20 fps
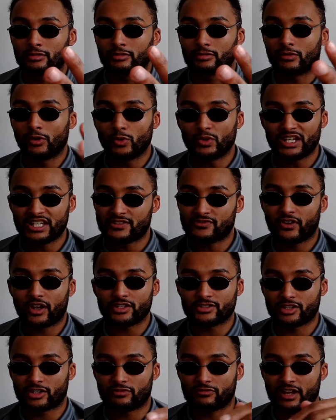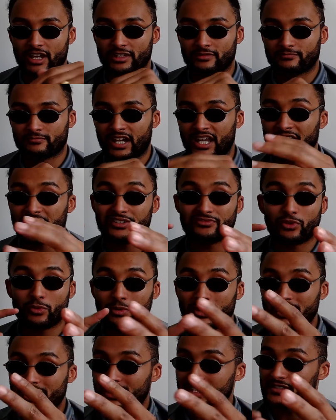All these fights are great. Andy
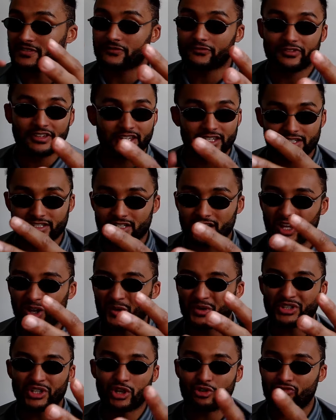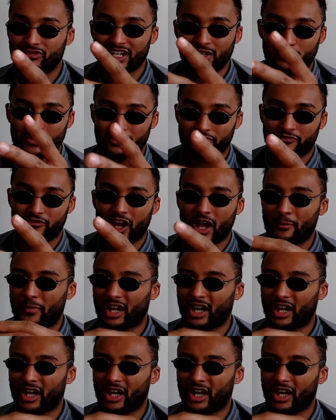Ruiz, feet are slow and don't really want to fight.